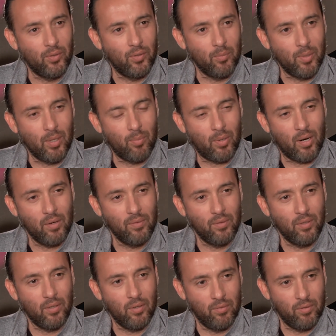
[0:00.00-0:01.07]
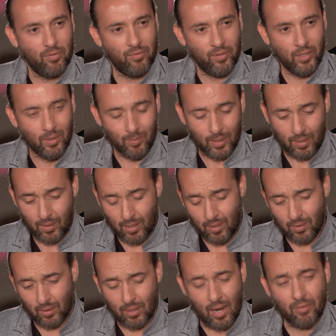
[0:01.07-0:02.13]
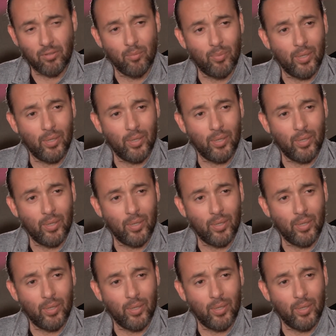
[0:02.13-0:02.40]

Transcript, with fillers: to be a part of a, of a film and, and the life of